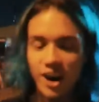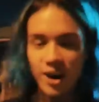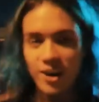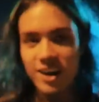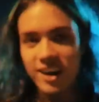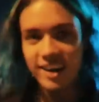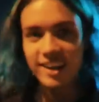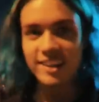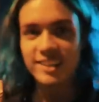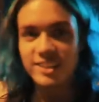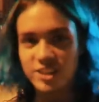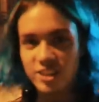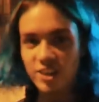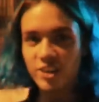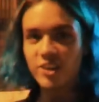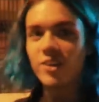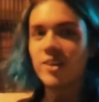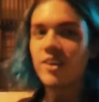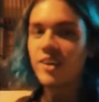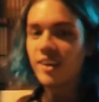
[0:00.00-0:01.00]
All right, guys.
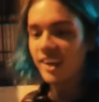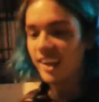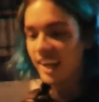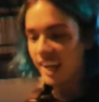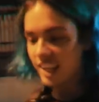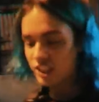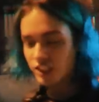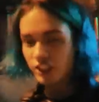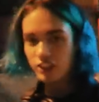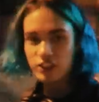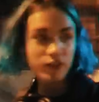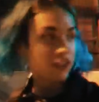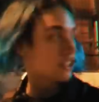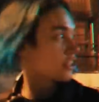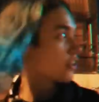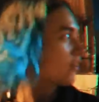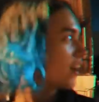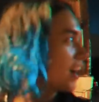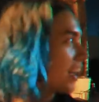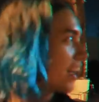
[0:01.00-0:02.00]
So I just talked to
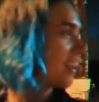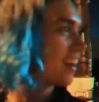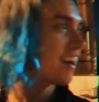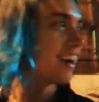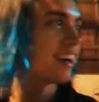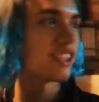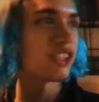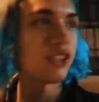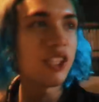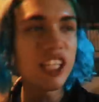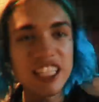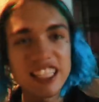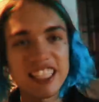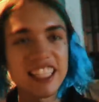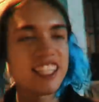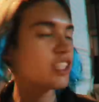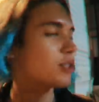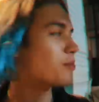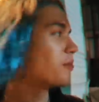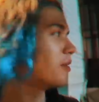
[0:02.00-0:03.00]
Virtual Riot. Uh, so he
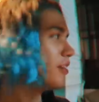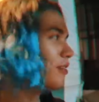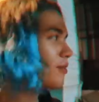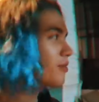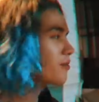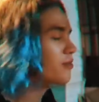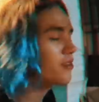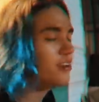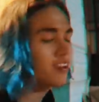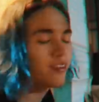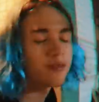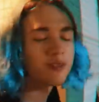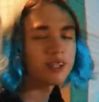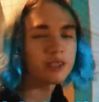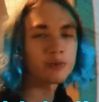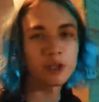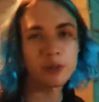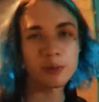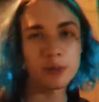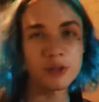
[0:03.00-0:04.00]
ditched me
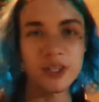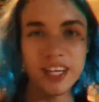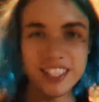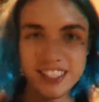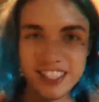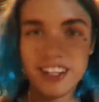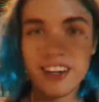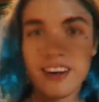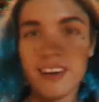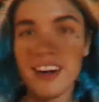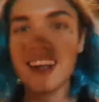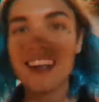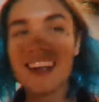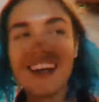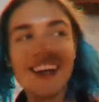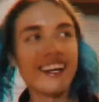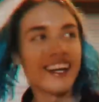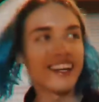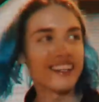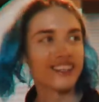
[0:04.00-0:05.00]
because we're supposed to get dinner, right?
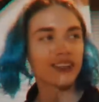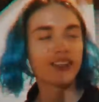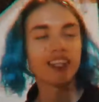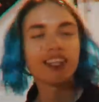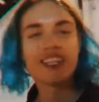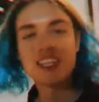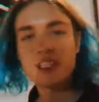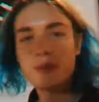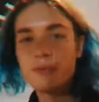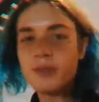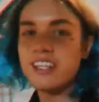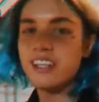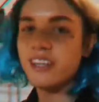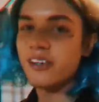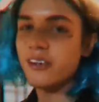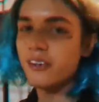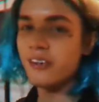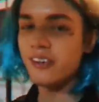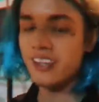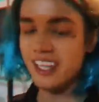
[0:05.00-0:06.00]
Mm-hmm. And so he ditched me to
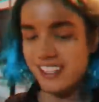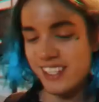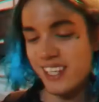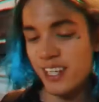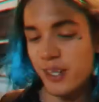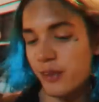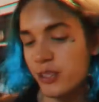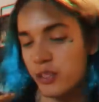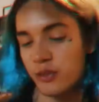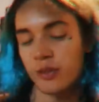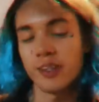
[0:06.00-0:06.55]
go get dinner with